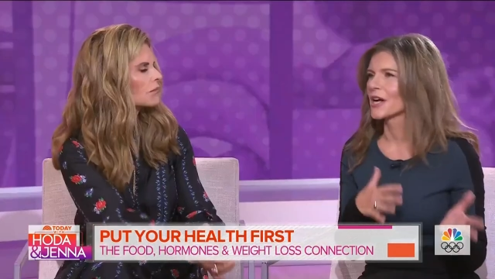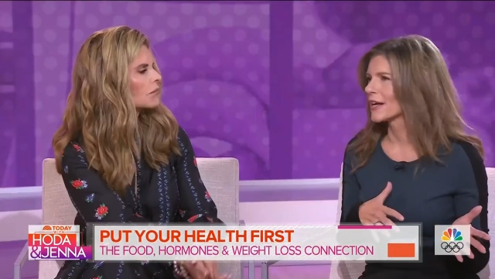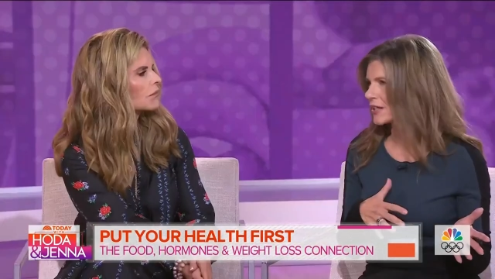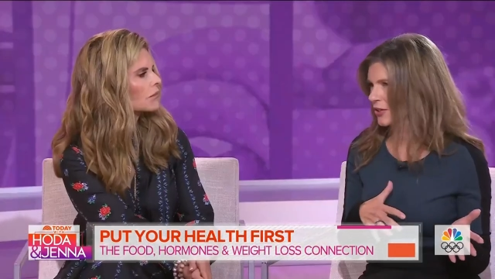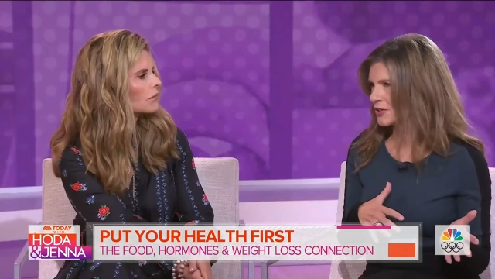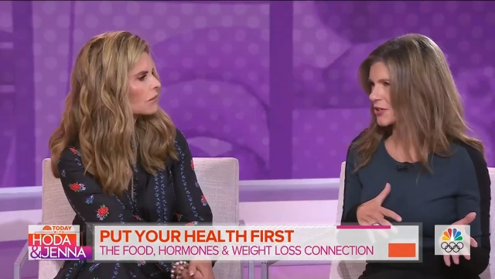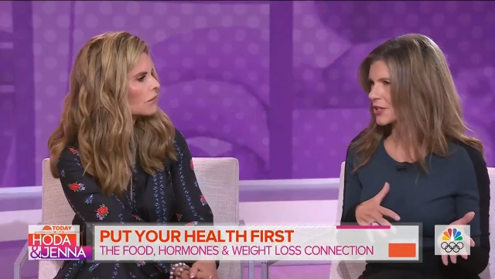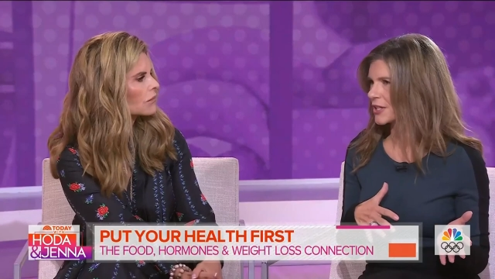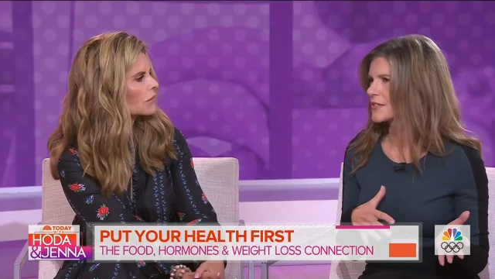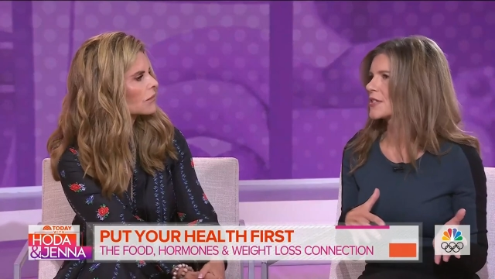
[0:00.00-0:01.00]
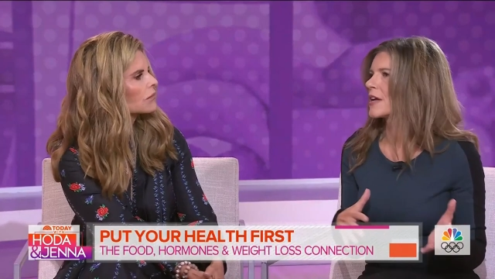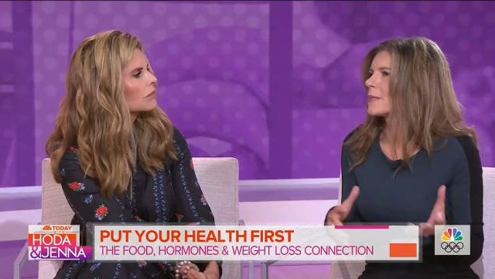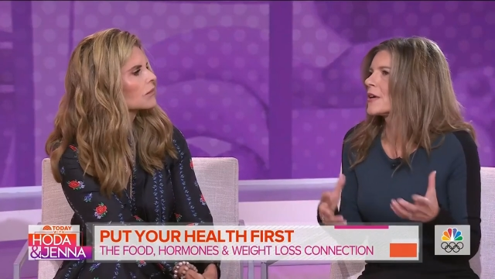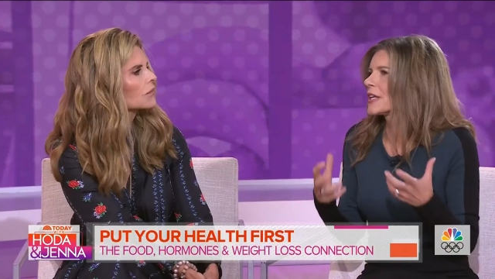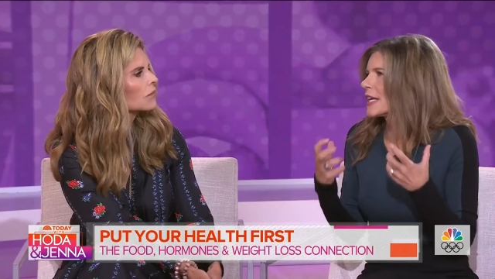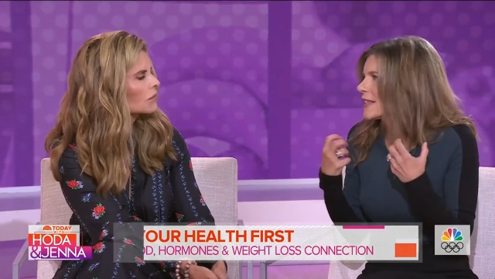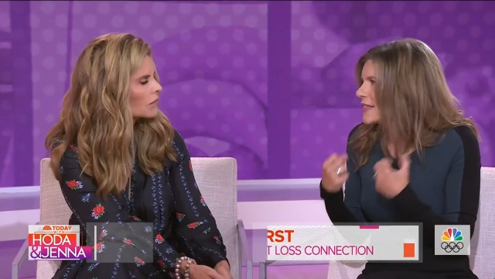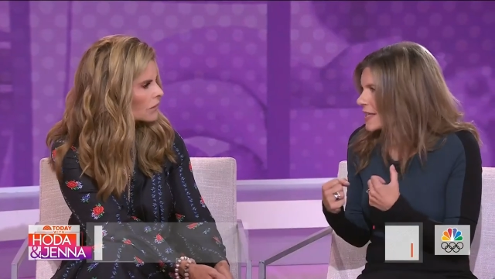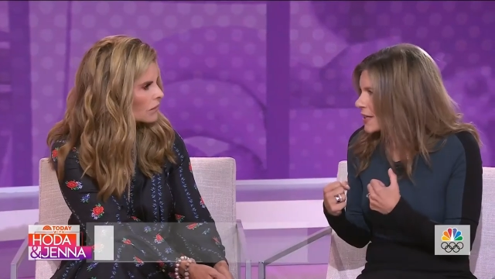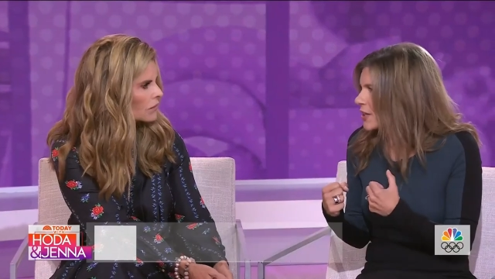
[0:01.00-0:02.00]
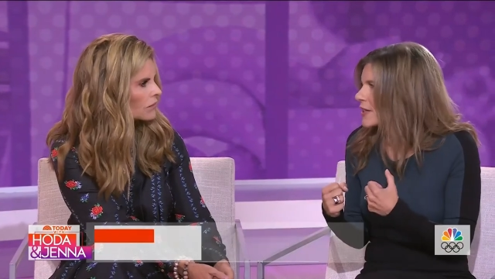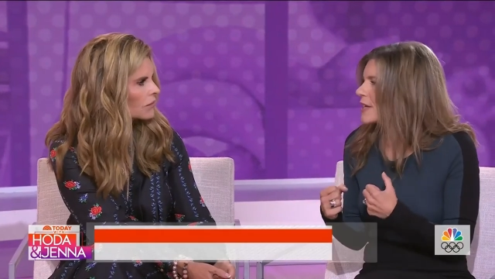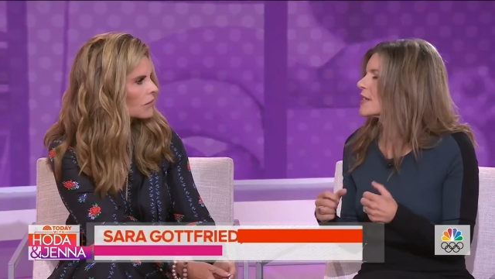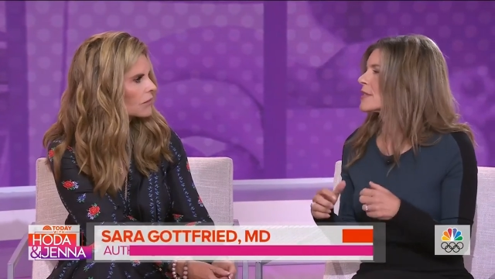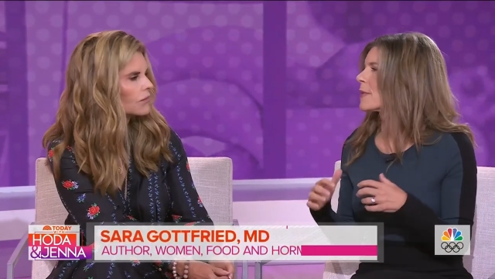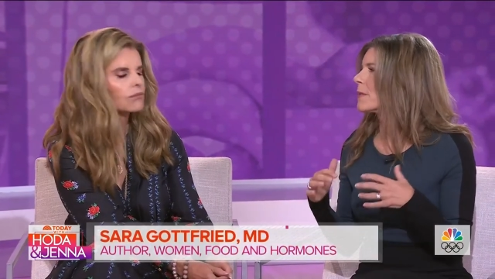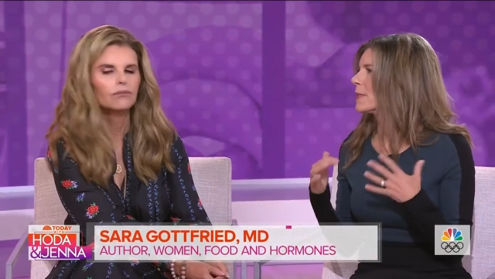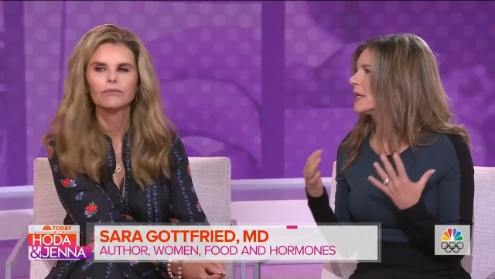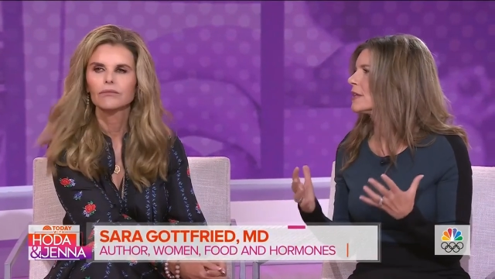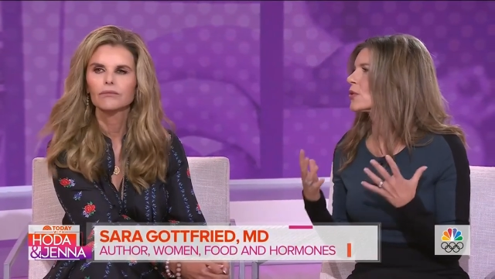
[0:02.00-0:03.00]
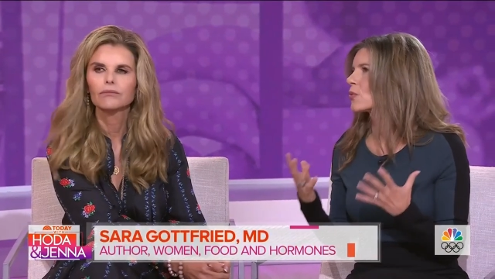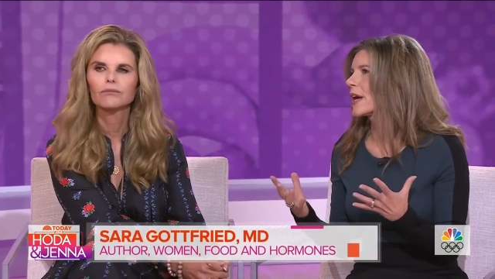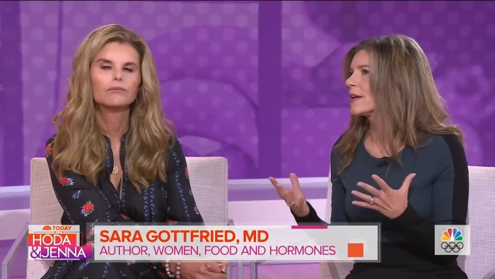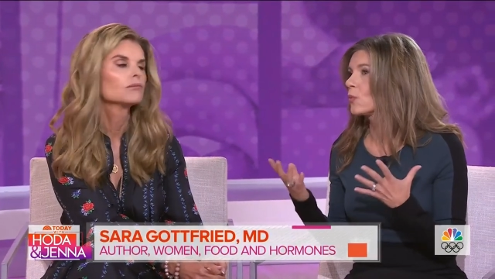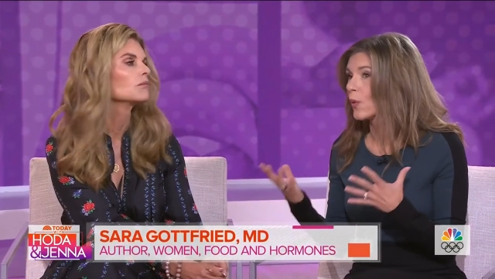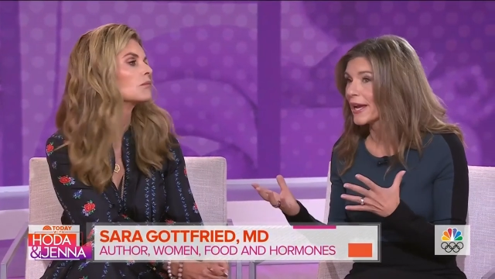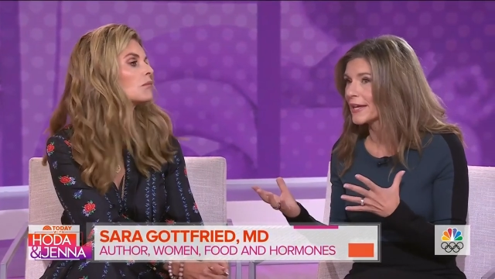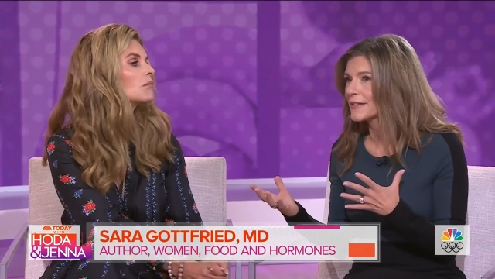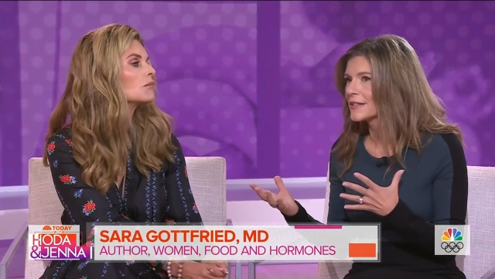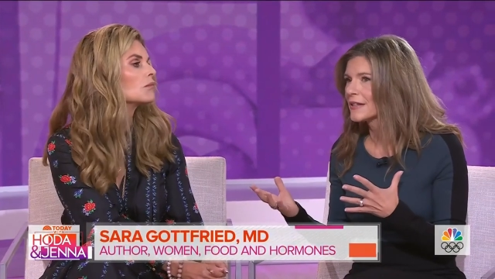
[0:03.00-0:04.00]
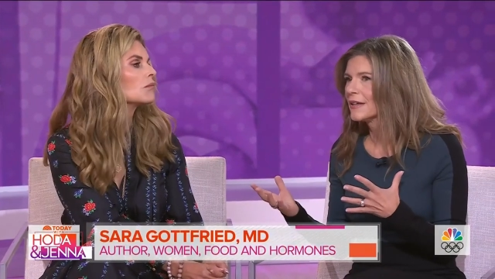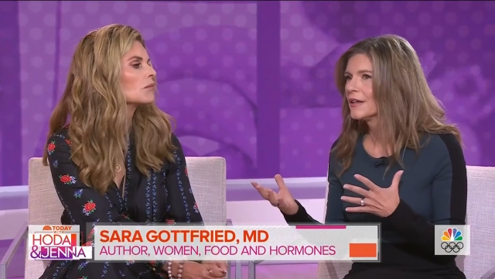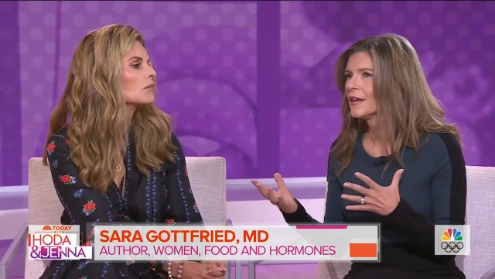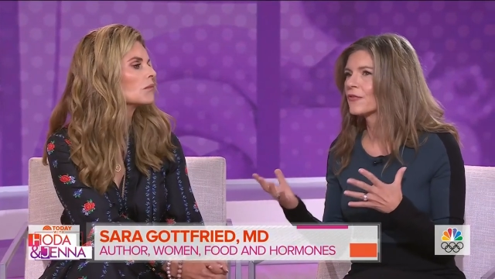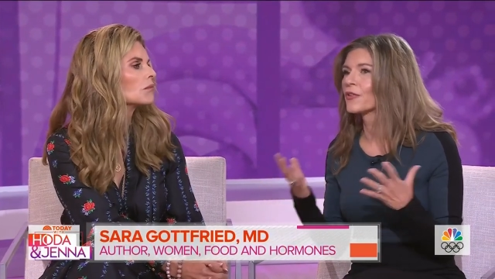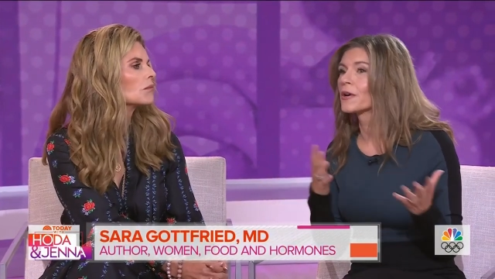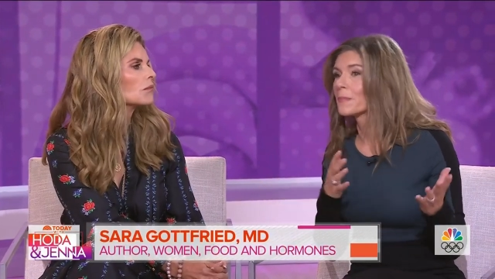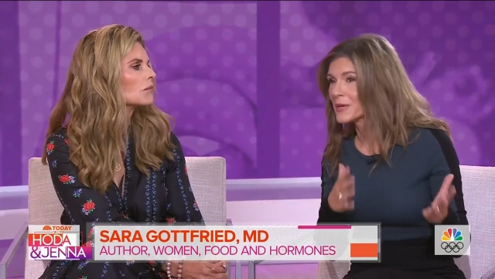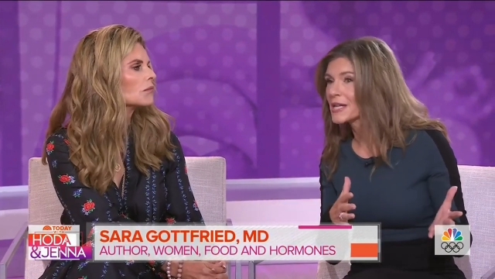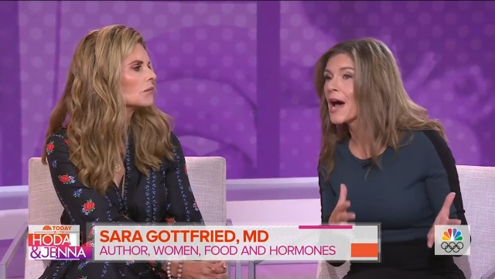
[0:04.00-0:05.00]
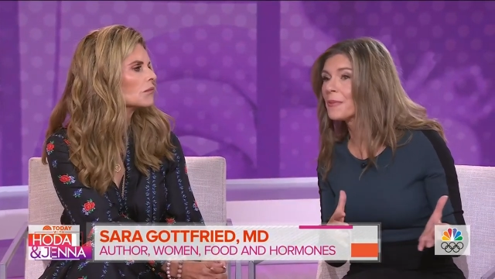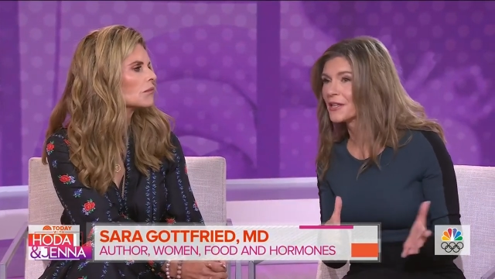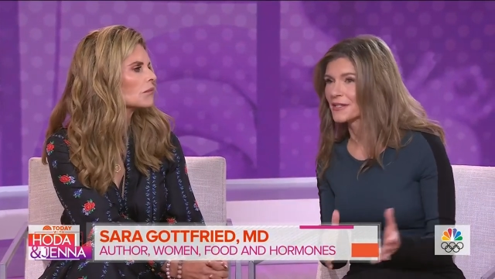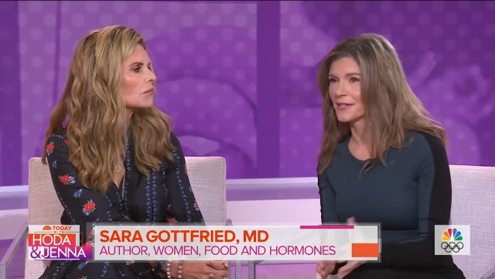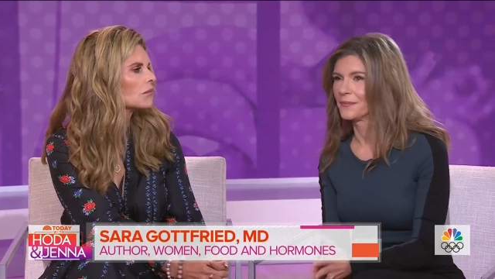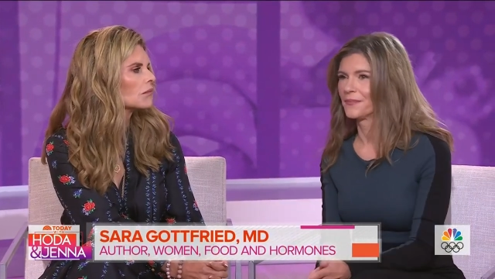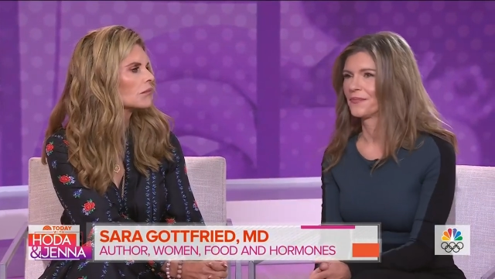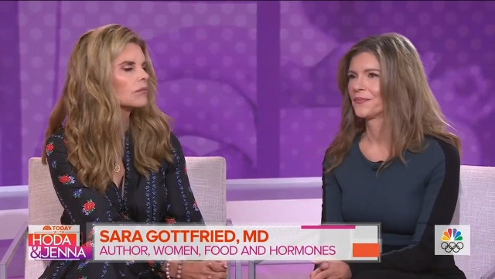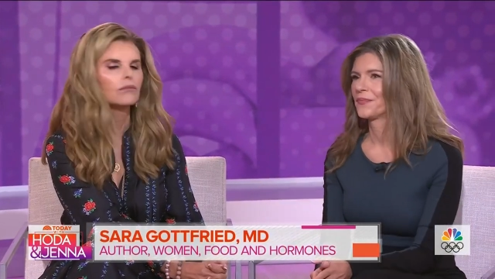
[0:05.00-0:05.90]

Speaker 1: diet culture. It's yeah. not about getting thinner. It's about being the right weight for, for metabolism. Yeah, yeah, for